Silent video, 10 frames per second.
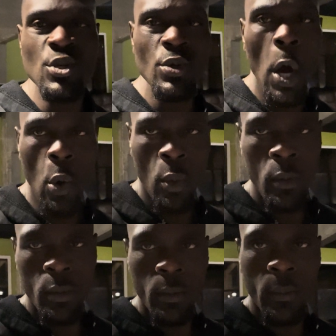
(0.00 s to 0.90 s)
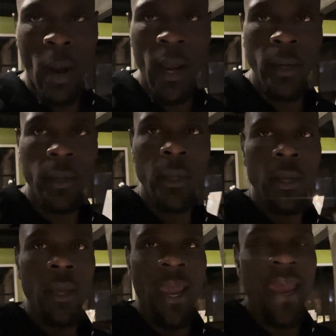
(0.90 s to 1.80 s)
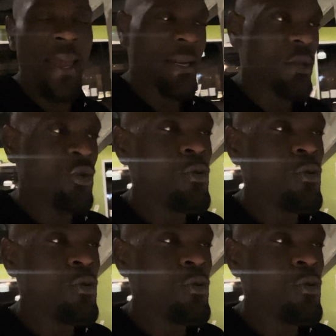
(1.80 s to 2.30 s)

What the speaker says: go, right? And you